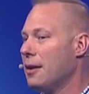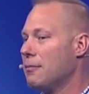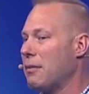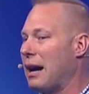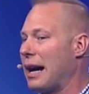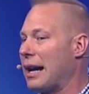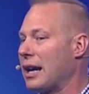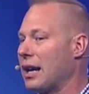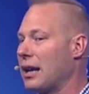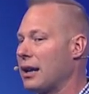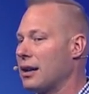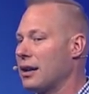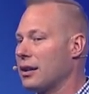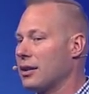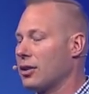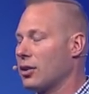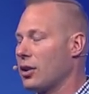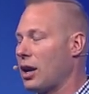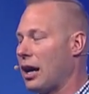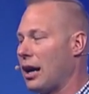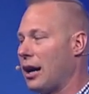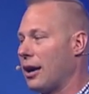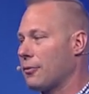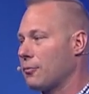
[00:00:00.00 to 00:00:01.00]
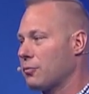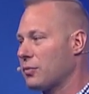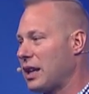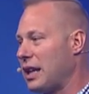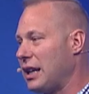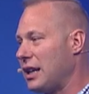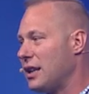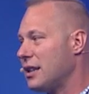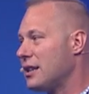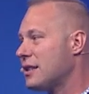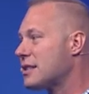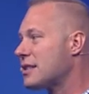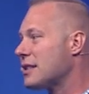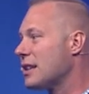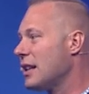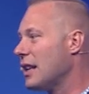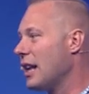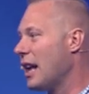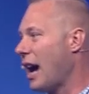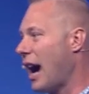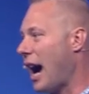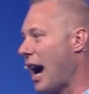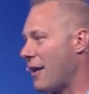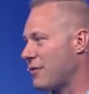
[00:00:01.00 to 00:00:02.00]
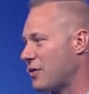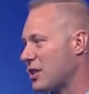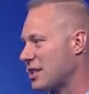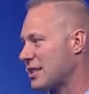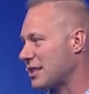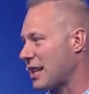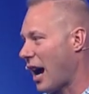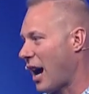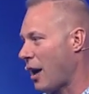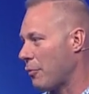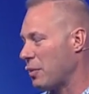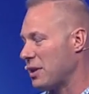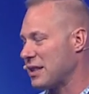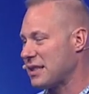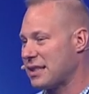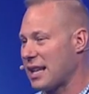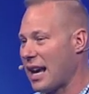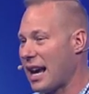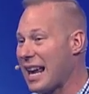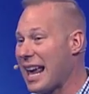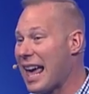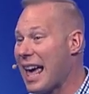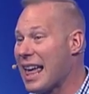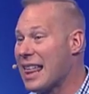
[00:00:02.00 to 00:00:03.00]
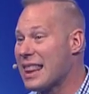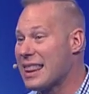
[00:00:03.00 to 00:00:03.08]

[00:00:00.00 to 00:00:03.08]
my kids, I have to stop and say,